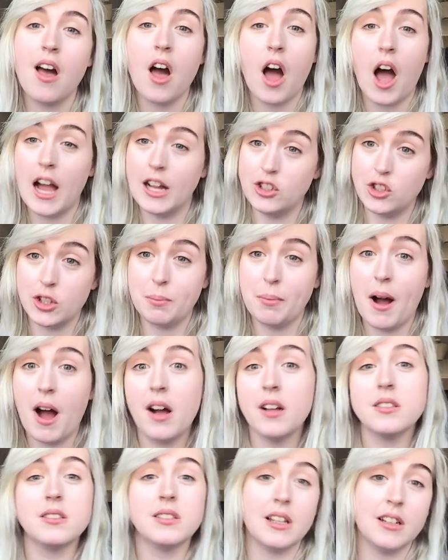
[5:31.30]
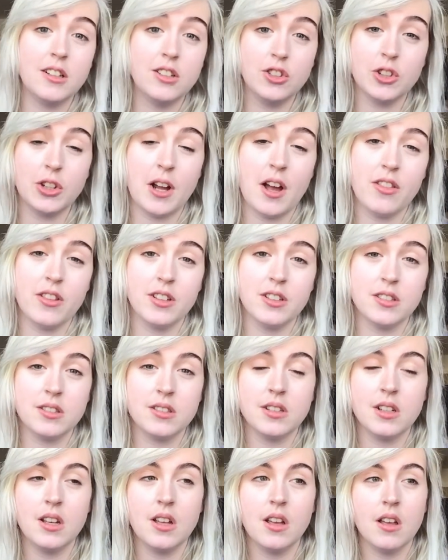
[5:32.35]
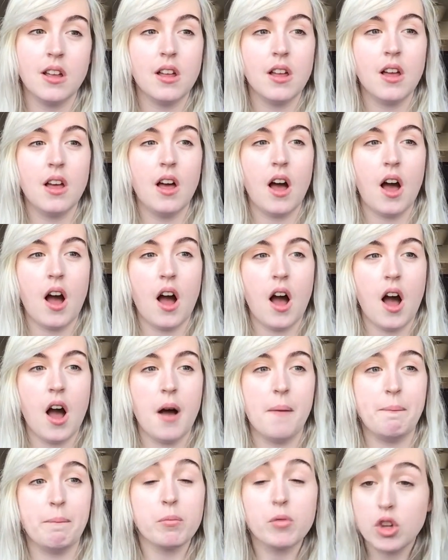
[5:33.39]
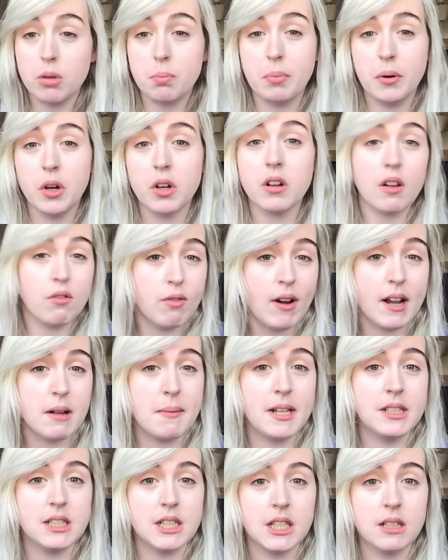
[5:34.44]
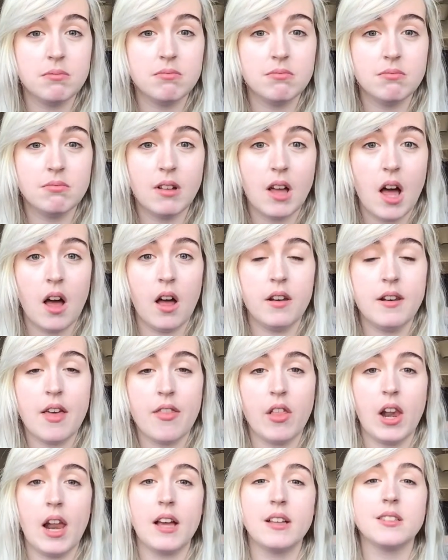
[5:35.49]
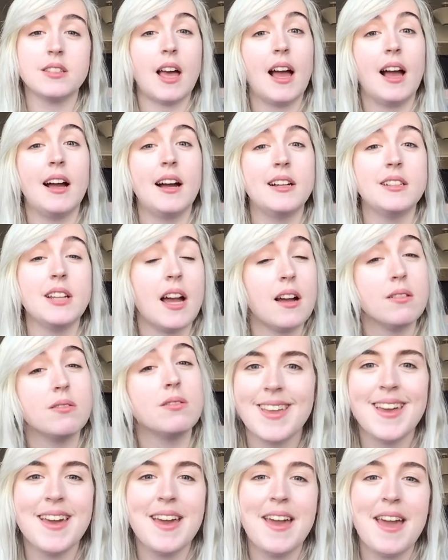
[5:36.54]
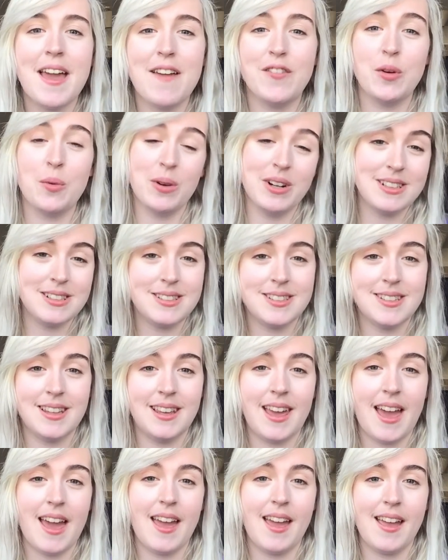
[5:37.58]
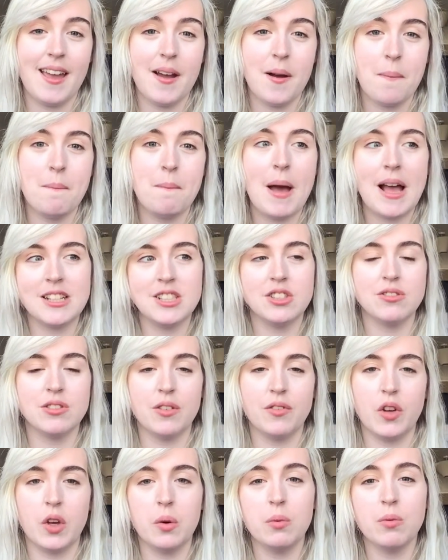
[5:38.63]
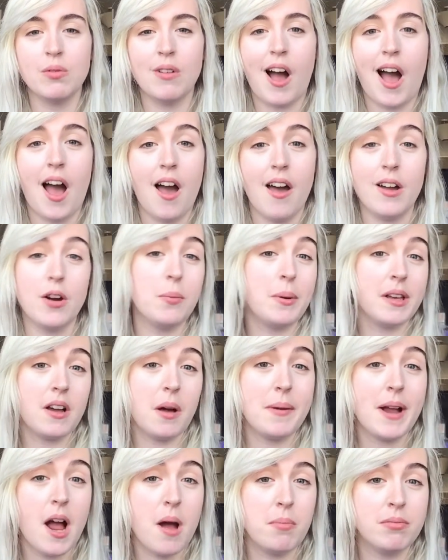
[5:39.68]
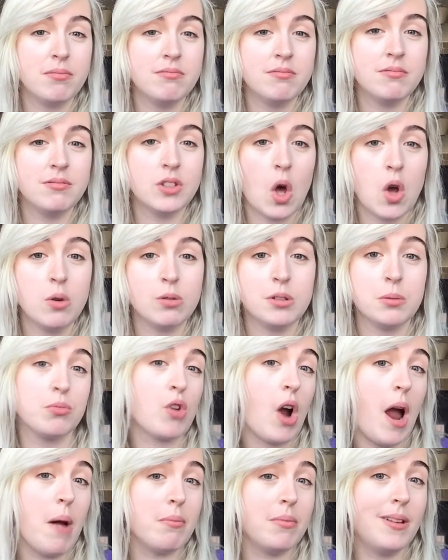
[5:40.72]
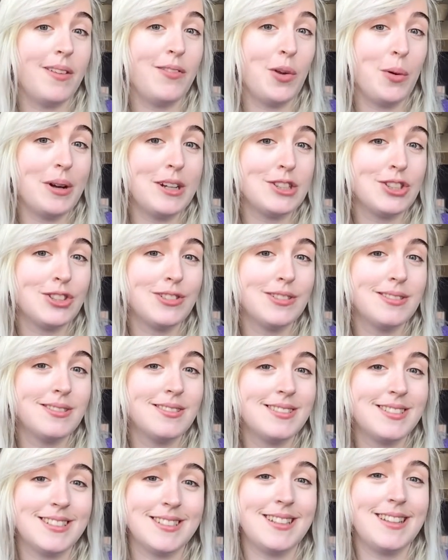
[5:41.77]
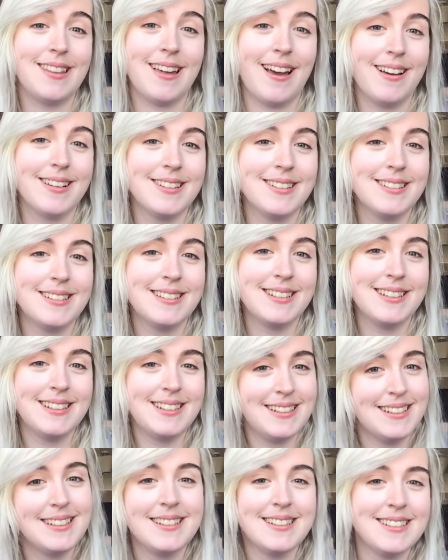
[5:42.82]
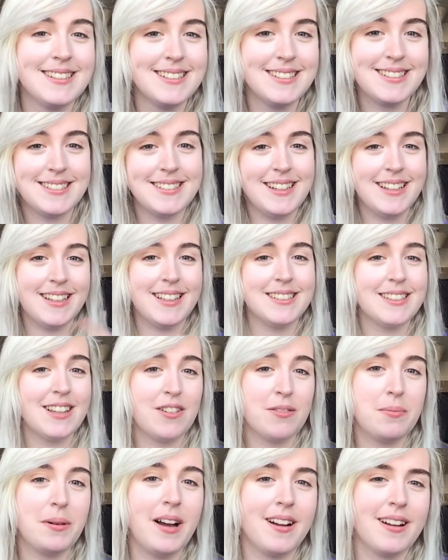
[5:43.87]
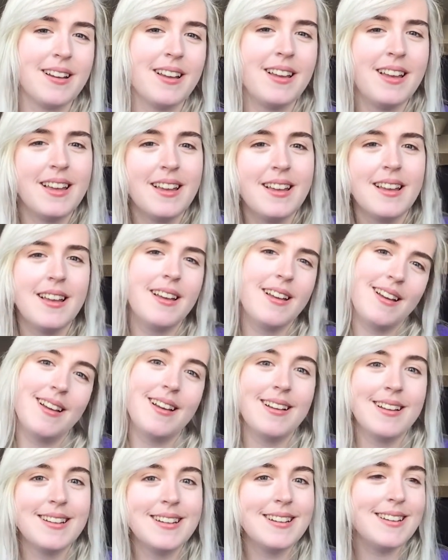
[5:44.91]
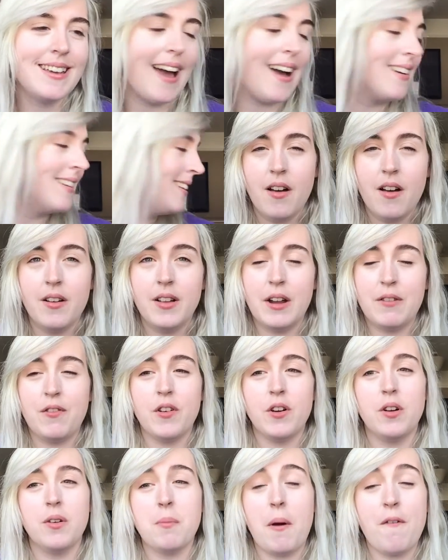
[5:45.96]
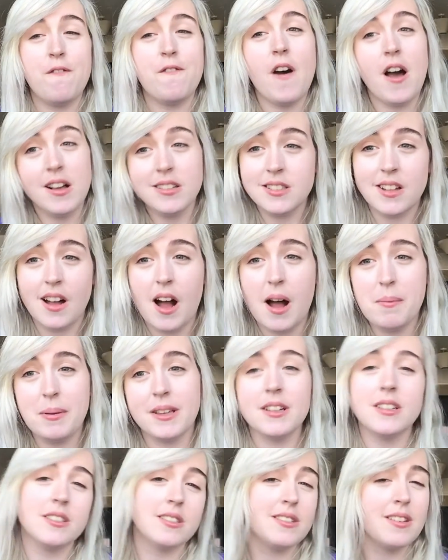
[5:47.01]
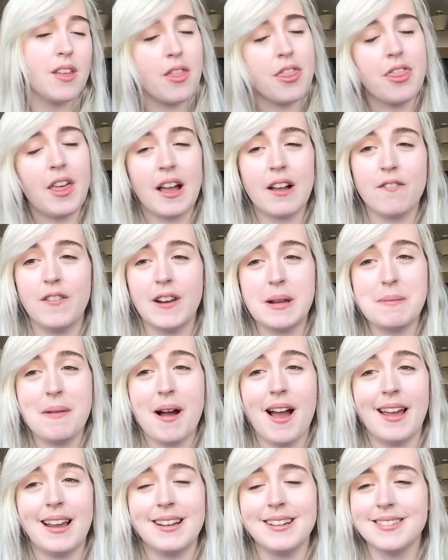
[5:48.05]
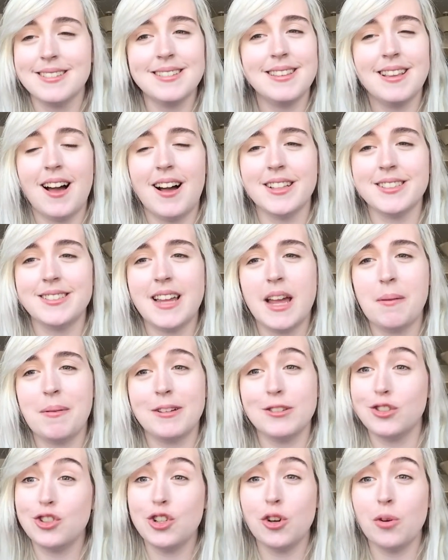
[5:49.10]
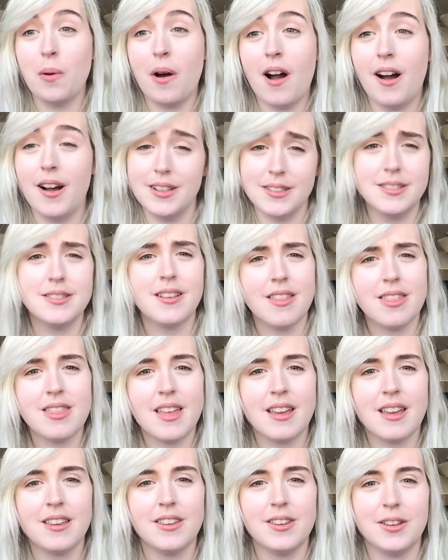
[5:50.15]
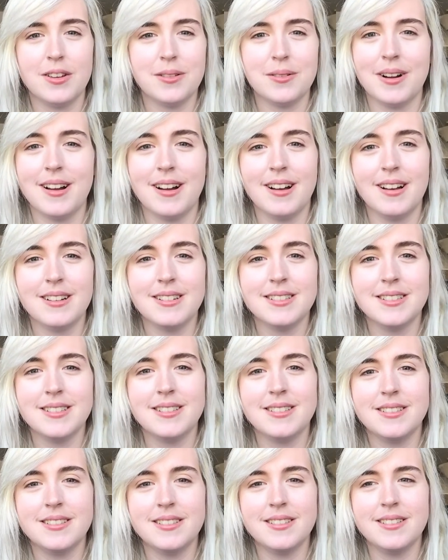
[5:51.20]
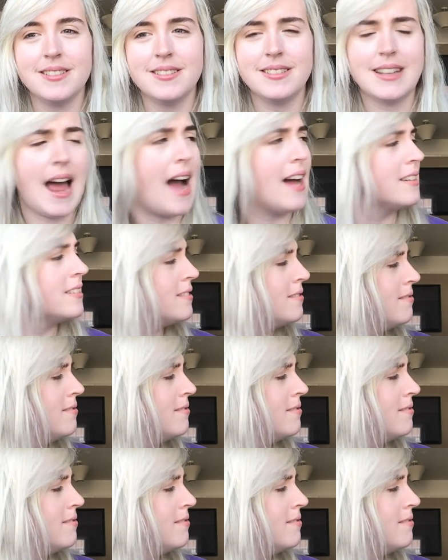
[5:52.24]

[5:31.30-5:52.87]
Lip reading: I enjoyed parts, didn't enjoy others. Good book, recommend it nevertheless. And yeah, if you wanted to see a better review, it'll be coming up, so subscribe if you wish to see that. Sneaky self-plug. Yeah. Now for my first star, because thankfully my last name has 2 R's. Thank you, Dad.